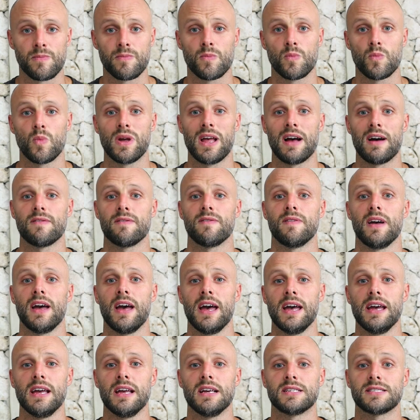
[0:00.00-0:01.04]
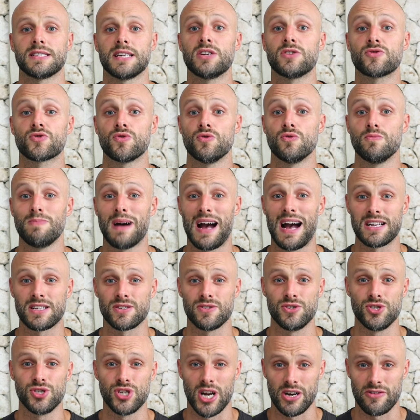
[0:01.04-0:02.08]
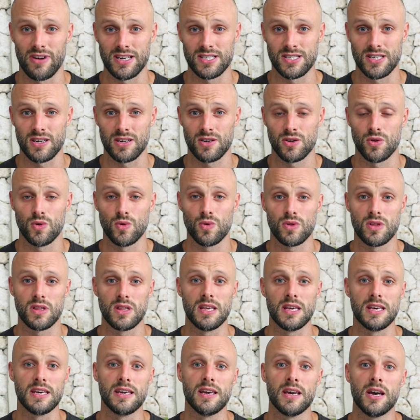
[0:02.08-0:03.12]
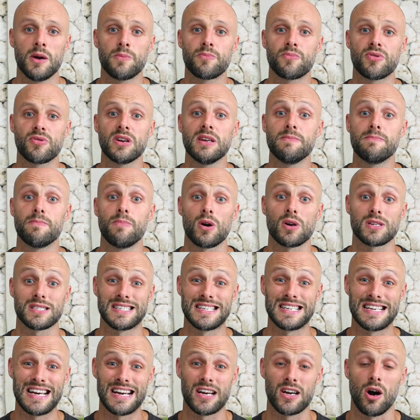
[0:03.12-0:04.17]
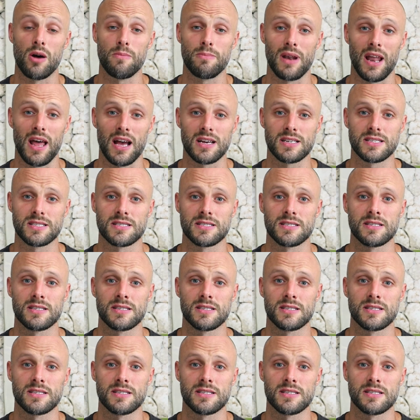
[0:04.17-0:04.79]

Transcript: we have a central pattern generator called the pre-Botzinger complex.